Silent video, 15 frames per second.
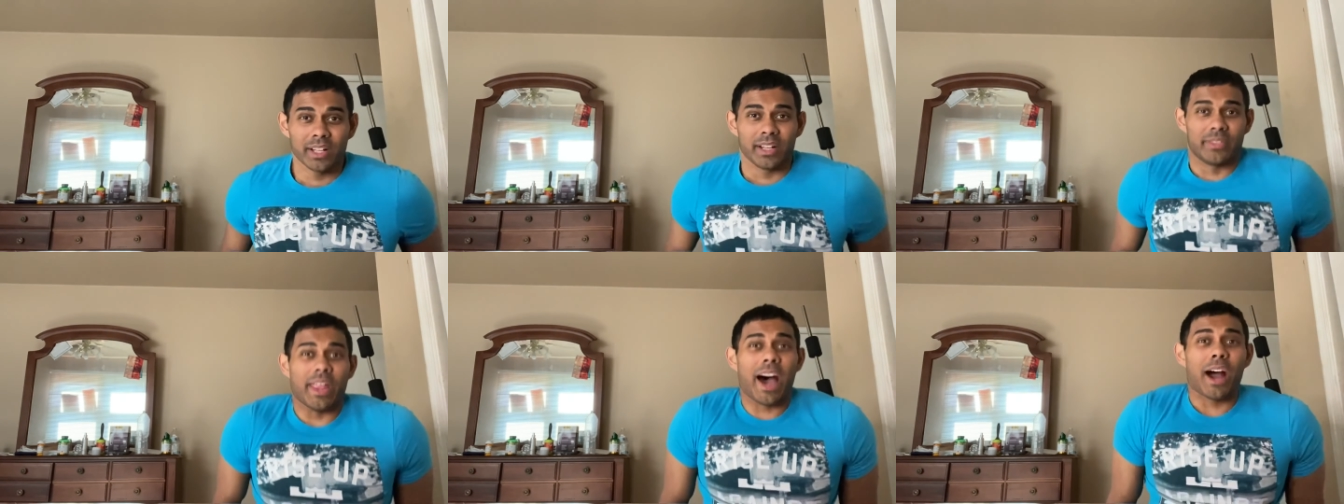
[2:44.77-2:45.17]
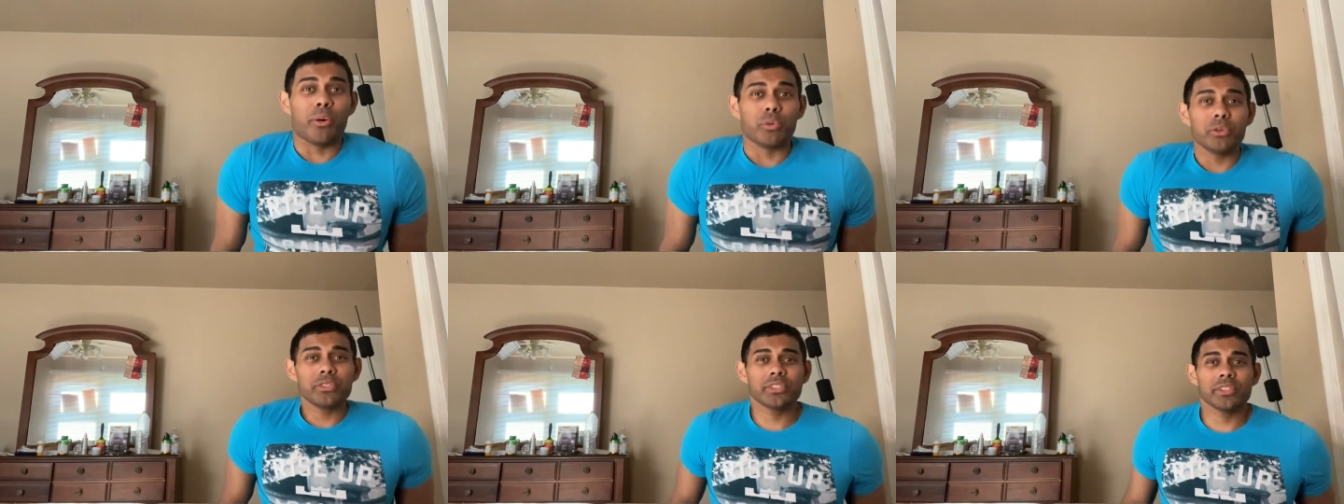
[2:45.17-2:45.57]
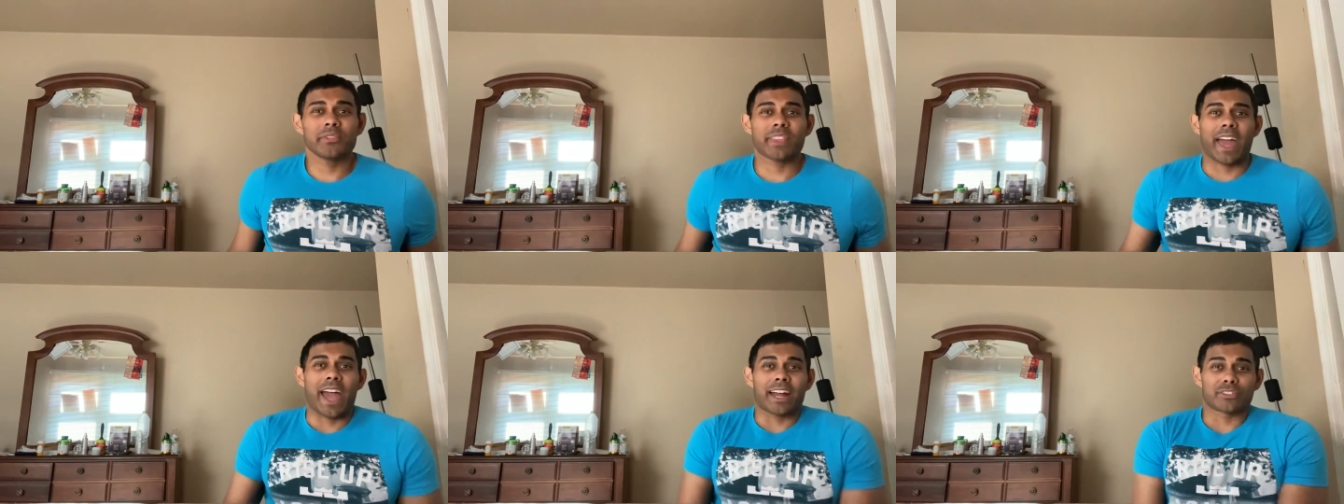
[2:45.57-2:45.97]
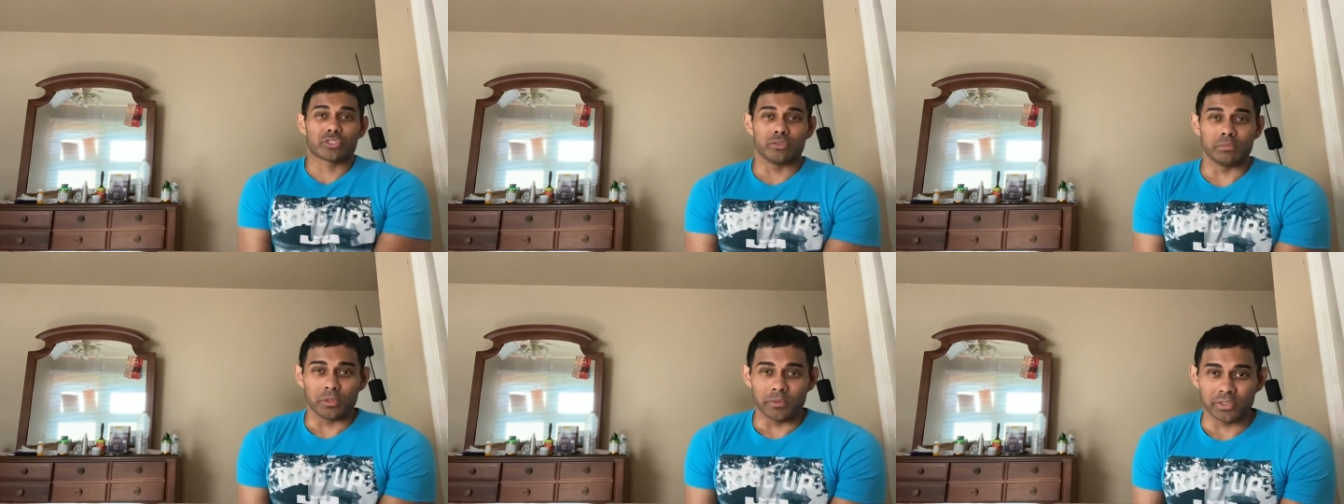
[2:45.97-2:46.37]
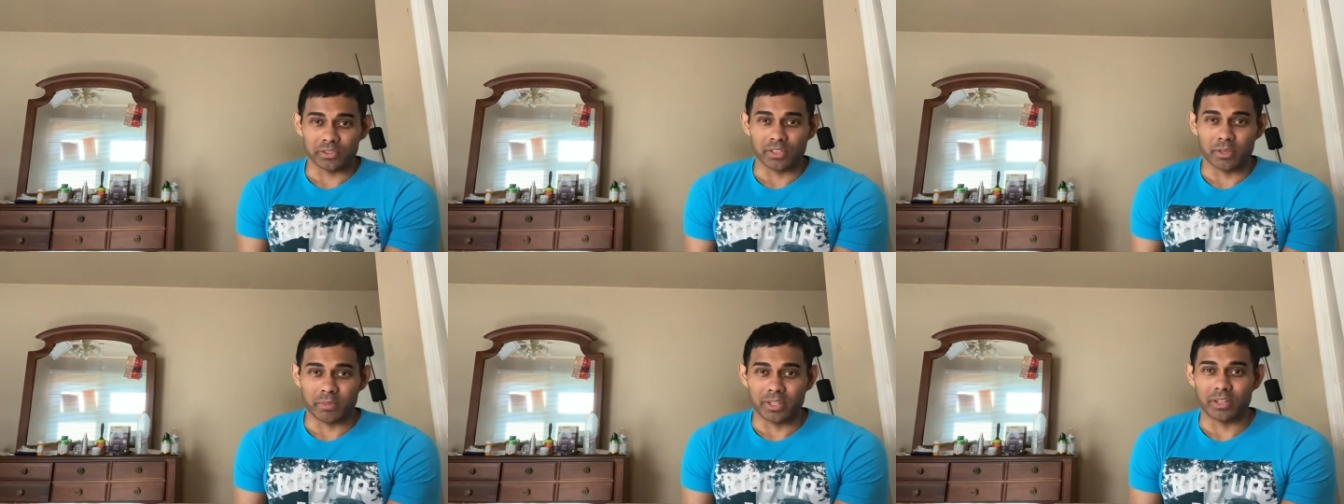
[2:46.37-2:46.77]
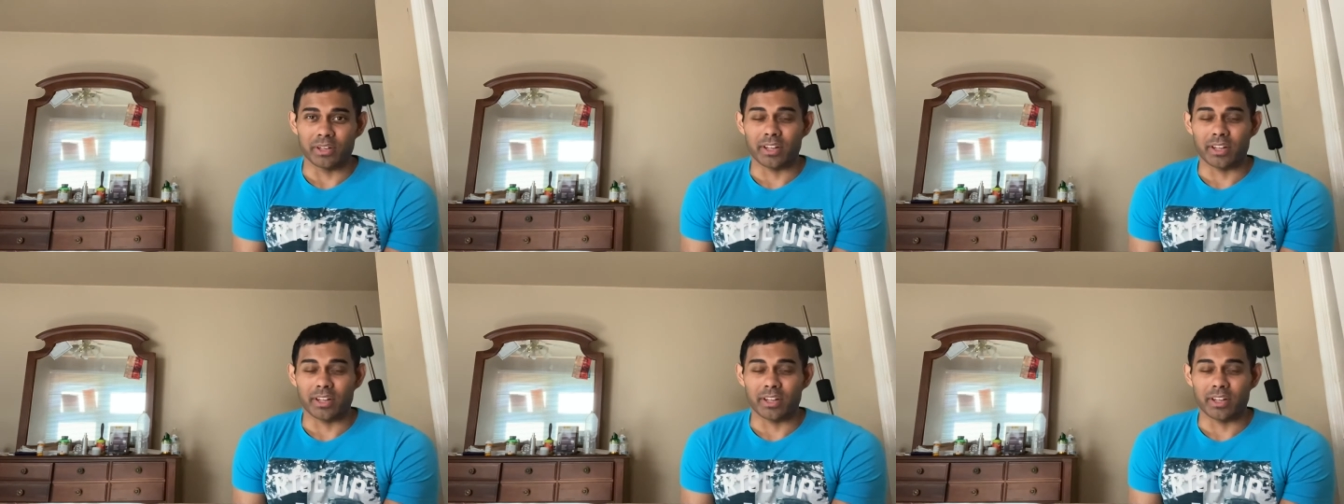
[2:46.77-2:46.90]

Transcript: Now we'll see if the actual movie is gonna be good.